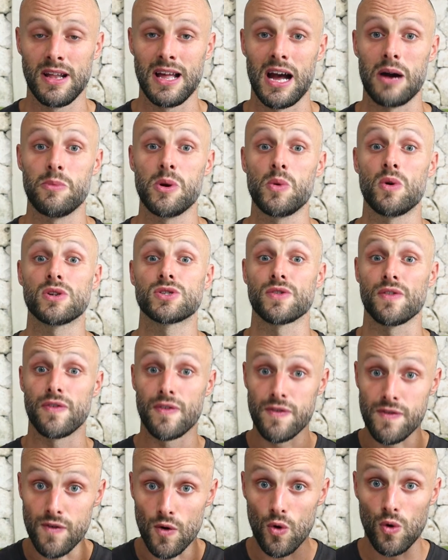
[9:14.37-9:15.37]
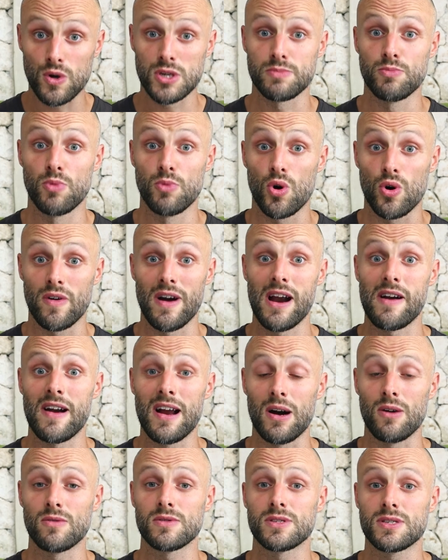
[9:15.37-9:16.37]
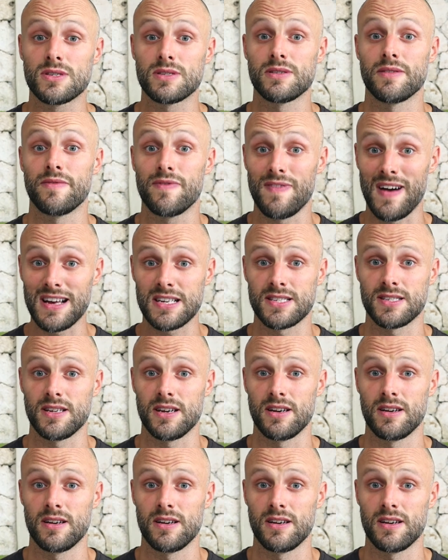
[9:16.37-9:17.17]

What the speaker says: and we want to force more air out faster.